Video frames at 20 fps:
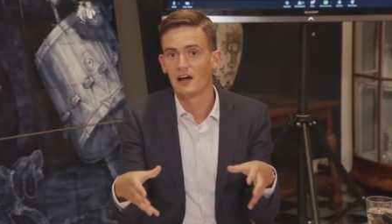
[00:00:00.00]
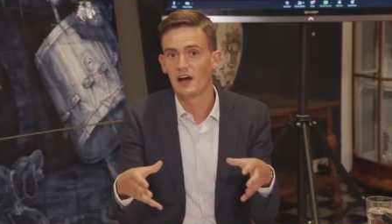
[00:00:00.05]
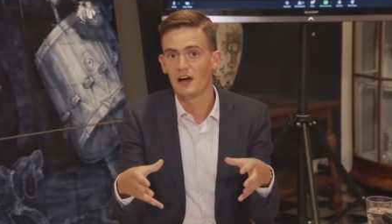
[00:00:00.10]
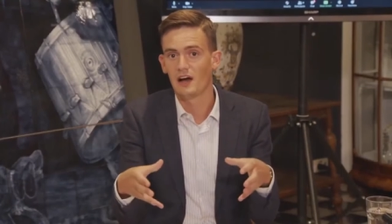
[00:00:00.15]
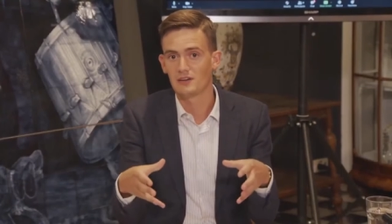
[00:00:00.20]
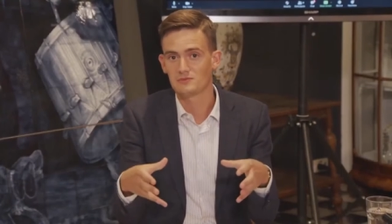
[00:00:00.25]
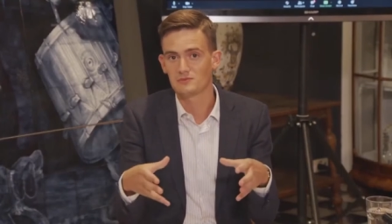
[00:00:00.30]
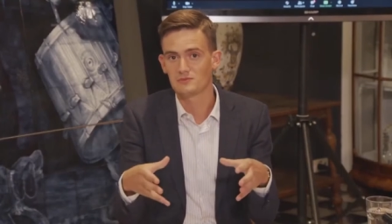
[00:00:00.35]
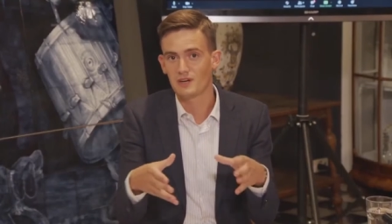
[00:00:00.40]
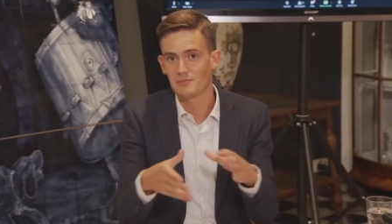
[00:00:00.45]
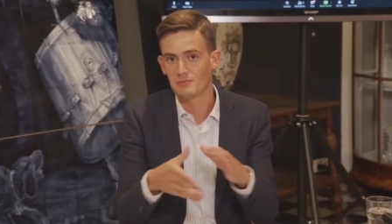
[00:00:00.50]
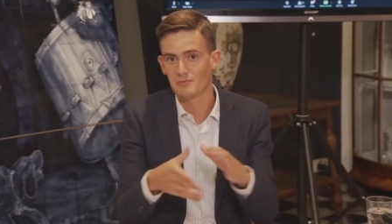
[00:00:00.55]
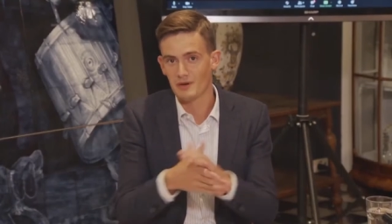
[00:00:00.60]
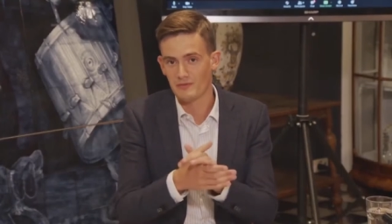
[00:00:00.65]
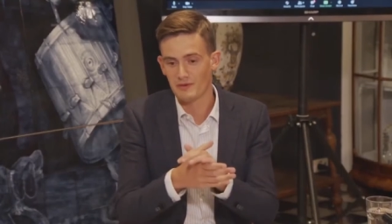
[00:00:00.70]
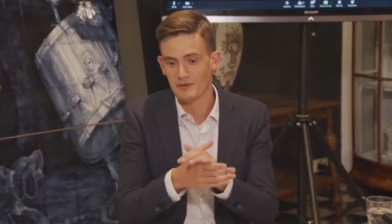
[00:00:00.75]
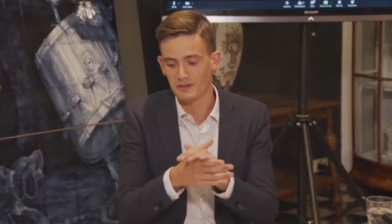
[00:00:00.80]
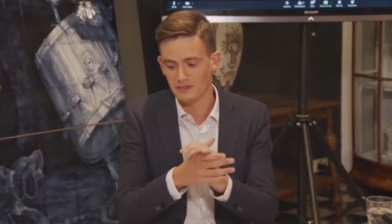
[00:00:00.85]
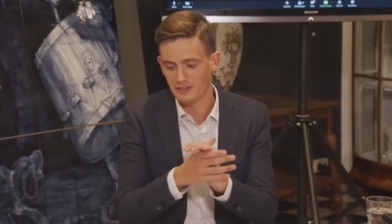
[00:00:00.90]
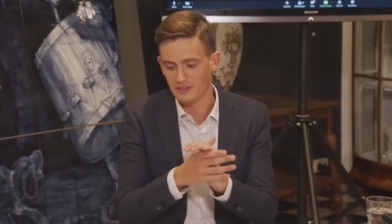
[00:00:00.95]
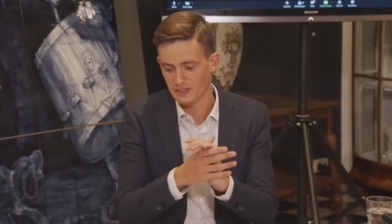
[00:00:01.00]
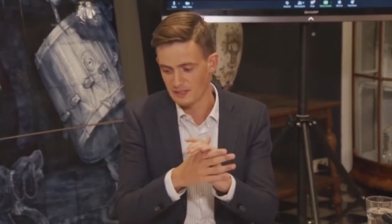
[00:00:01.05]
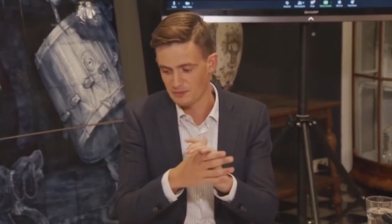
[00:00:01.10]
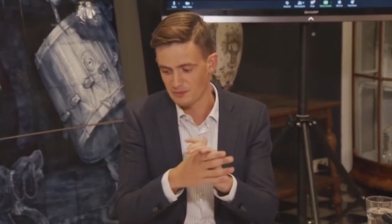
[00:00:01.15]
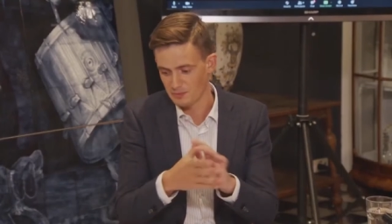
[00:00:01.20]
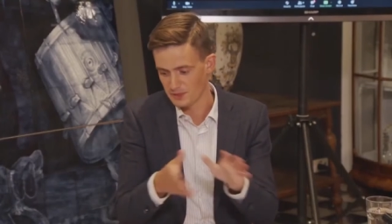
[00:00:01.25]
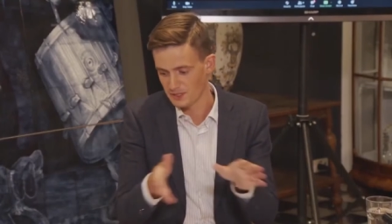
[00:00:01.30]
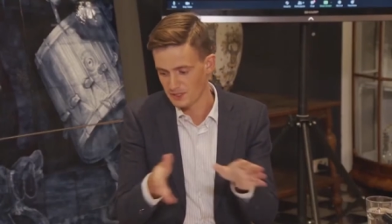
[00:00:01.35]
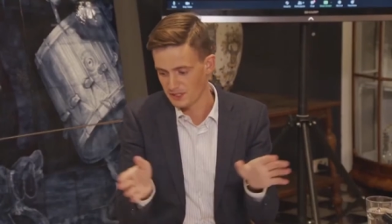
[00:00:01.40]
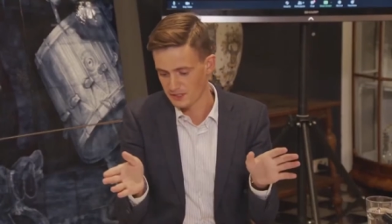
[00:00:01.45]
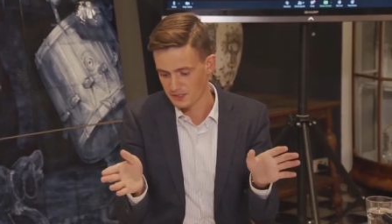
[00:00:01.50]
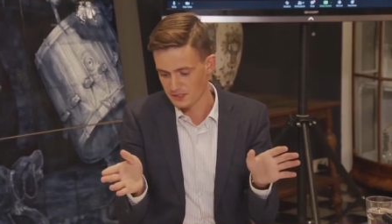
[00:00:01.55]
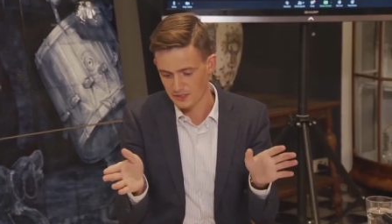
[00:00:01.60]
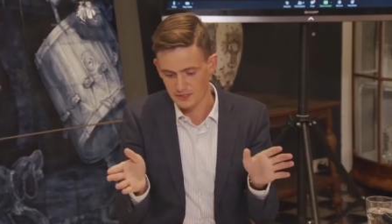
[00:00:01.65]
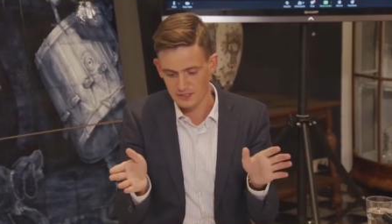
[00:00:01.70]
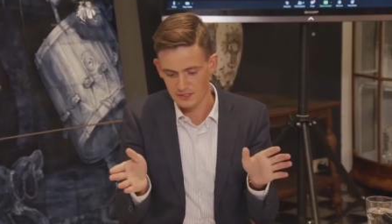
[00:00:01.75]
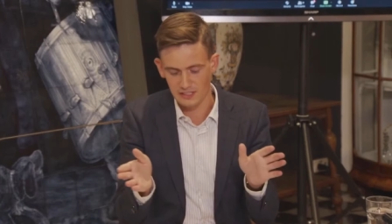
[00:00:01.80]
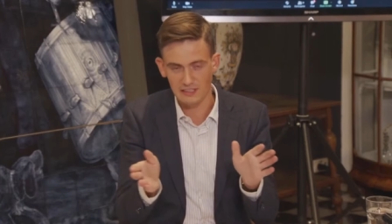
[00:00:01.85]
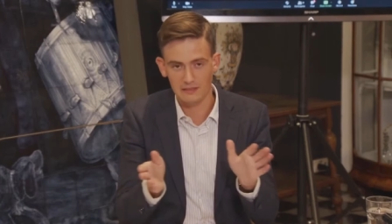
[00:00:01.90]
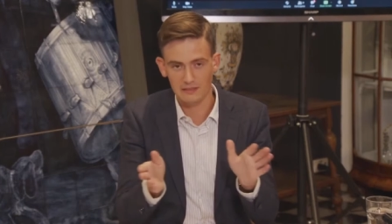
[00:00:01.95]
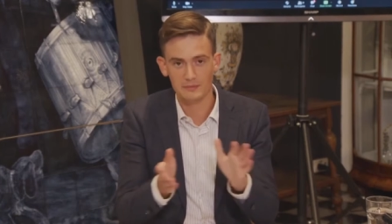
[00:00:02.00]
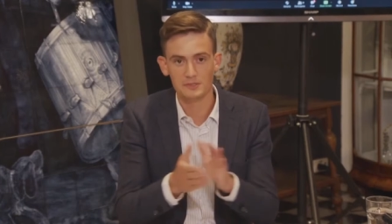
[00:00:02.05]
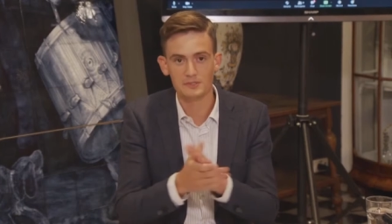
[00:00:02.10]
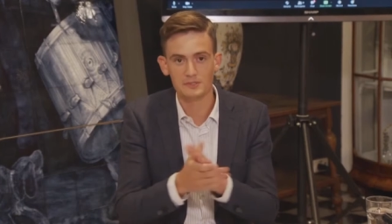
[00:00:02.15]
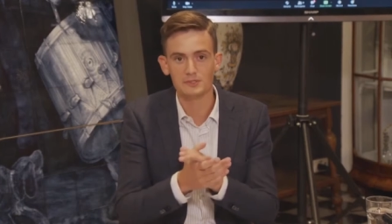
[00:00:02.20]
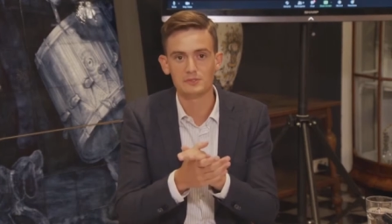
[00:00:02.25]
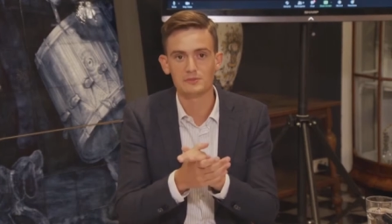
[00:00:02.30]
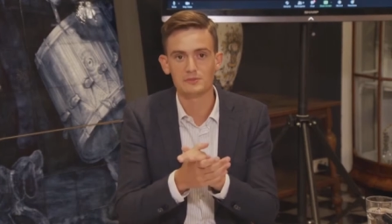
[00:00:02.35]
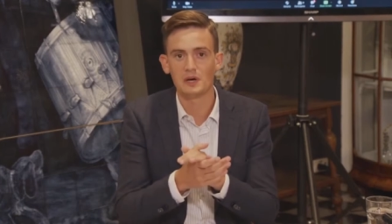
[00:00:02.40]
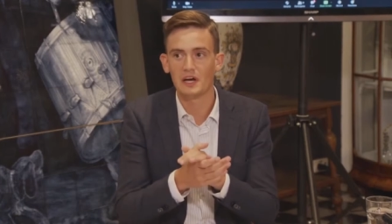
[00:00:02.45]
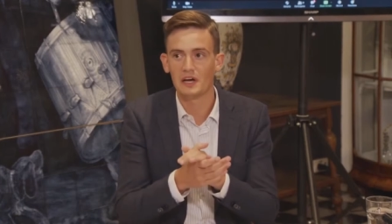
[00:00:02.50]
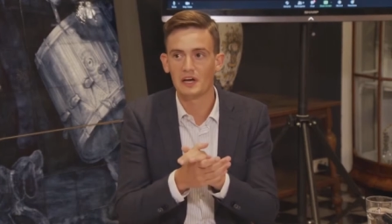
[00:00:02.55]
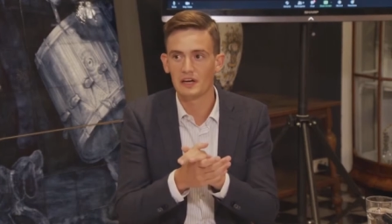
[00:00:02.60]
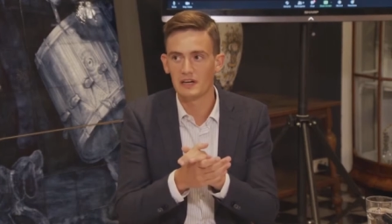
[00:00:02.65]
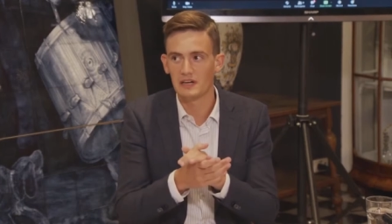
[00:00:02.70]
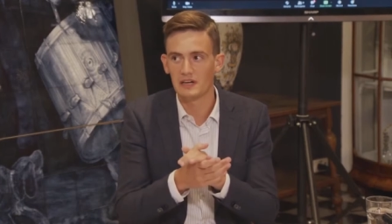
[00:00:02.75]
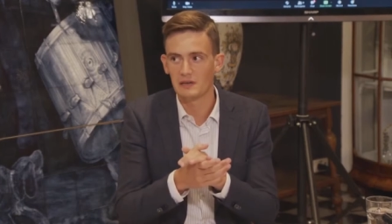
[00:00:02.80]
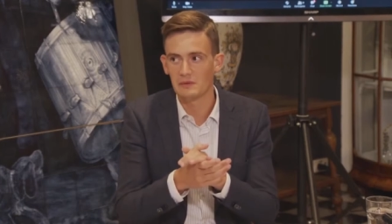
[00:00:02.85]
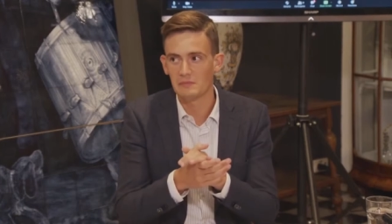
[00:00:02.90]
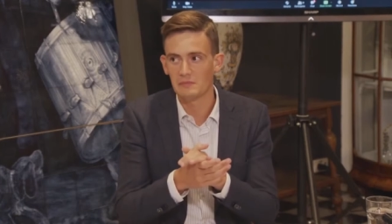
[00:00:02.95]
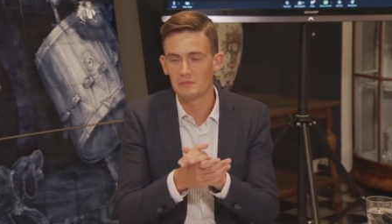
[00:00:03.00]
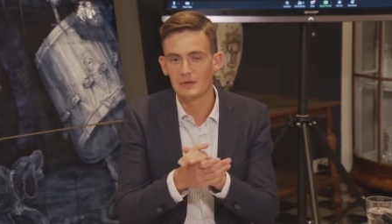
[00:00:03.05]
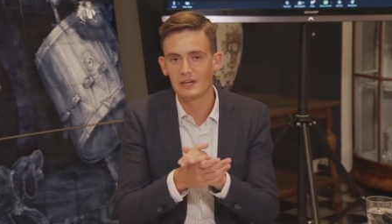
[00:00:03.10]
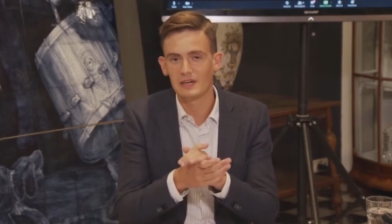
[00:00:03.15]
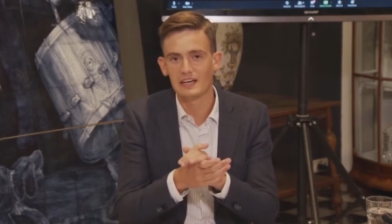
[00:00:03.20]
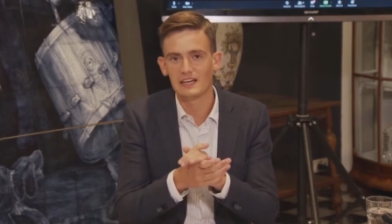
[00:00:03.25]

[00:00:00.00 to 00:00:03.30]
unwrap everything, put it on your table, um,